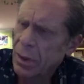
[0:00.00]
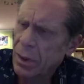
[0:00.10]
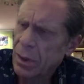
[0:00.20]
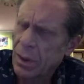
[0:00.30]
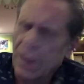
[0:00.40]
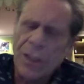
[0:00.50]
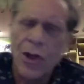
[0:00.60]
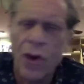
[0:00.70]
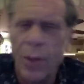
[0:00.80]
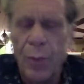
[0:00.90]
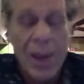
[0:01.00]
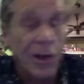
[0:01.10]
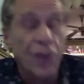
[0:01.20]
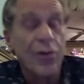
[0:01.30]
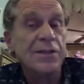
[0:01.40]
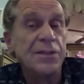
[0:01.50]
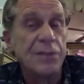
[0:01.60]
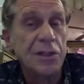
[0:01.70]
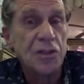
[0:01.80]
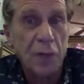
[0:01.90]
In Europe, we had a crazy
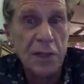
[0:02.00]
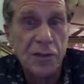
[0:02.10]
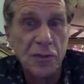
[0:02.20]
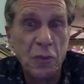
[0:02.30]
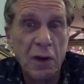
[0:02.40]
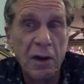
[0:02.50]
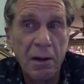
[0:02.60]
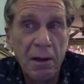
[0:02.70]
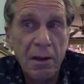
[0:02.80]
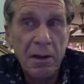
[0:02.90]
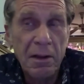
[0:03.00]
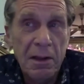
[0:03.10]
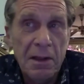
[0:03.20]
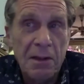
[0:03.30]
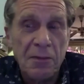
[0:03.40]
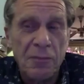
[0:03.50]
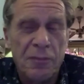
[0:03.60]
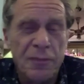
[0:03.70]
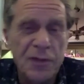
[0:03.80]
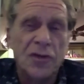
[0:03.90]
situation where
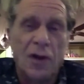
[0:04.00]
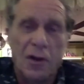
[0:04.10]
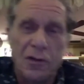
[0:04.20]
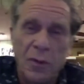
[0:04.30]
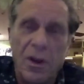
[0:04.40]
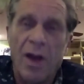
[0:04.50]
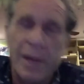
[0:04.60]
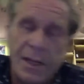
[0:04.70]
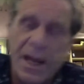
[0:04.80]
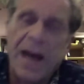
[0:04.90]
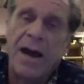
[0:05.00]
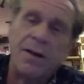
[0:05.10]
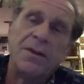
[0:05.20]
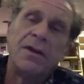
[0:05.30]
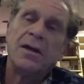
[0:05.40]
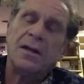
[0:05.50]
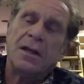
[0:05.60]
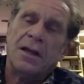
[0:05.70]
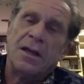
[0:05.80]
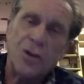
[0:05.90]
fish stocks were going down.
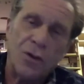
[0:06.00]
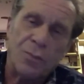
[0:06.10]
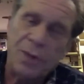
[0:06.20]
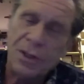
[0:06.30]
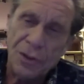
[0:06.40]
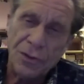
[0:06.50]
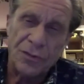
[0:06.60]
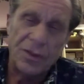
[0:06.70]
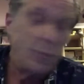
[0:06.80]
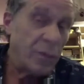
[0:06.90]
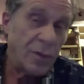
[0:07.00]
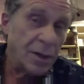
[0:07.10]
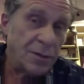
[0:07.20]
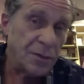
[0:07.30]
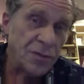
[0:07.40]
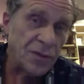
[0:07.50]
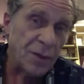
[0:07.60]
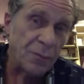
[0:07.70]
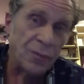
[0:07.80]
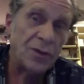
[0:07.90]
The European Union said, we've got to do
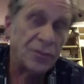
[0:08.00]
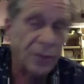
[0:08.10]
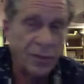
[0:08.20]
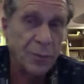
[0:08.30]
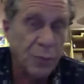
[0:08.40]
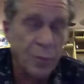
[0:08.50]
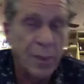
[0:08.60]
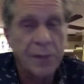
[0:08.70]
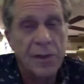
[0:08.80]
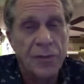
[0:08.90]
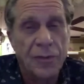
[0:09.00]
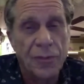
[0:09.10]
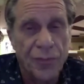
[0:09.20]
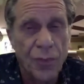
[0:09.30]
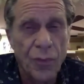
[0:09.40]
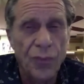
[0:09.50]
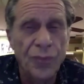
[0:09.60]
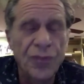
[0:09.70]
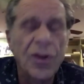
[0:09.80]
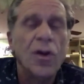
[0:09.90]
something. So they implemented these
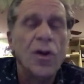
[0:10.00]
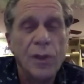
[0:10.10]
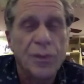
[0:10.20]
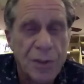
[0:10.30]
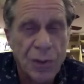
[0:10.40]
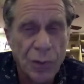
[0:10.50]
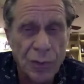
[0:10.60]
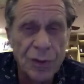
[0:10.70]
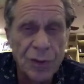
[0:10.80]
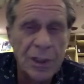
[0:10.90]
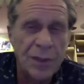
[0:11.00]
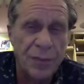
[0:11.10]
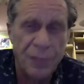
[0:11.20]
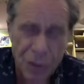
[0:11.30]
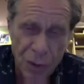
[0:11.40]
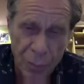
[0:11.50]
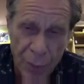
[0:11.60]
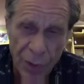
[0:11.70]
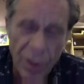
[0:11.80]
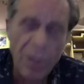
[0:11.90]
controls, which resulted in
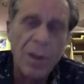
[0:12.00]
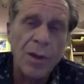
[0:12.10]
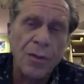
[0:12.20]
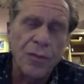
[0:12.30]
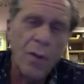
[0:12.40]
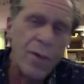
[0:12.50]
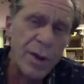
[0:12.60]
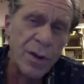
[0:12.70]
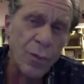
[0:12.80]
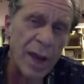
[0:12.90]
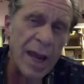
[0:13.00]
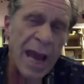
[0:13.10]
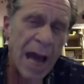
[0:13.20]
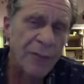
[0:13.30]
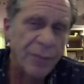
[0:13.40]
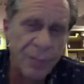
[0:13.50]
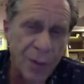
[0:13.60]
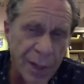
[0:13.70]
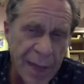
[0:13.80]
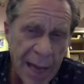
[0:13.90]
fishermen throwing away half of their
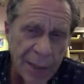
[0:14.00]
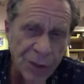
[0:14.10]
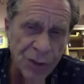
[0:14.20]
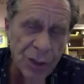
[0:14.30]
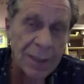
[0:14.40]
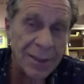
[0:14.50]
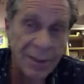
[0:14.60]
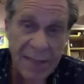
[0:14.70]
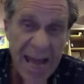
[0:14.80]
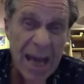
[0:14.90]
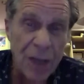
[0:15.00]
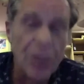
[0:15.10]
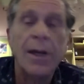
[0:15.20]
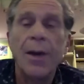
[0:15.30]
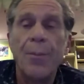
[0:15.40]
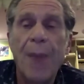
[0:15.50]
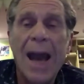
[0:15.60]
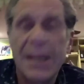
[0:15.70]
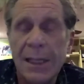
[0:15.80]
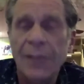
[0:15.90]
catch dead
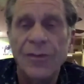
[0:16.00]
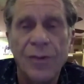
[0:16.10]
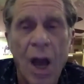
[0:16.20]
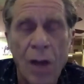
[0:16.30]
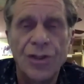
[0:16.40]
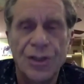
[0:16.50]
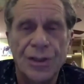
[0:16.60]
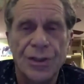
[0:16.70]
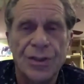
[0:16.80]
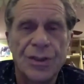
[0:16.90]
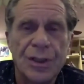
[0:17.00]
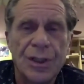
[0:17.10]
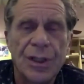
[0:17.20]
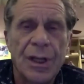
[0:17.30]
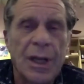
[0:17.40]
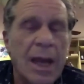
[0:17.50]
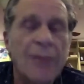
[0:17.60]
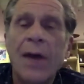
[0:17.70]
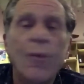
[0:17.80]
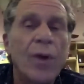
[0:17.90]
back into the ocean. And
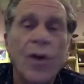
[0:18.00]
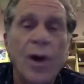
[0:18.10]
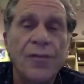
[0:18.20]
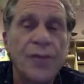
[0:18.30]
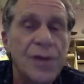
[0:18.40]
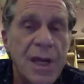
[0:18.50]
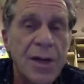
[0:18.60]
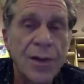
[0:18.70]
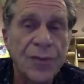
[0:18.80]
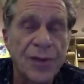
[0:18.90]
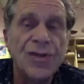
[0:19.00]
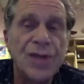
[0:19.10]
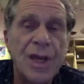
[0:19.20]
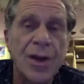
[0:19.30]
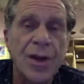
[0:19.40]
that went on for years and years.